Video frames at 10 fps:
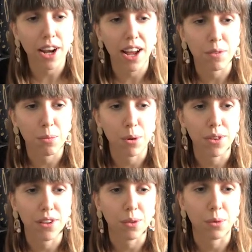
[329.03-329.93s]
have to put
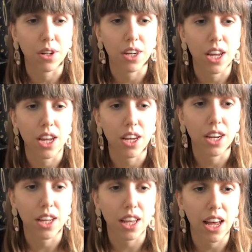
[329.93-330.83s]
this one
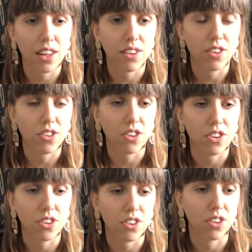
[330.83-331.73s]
in cats and
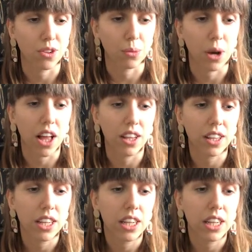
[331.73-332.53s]
dogs as well.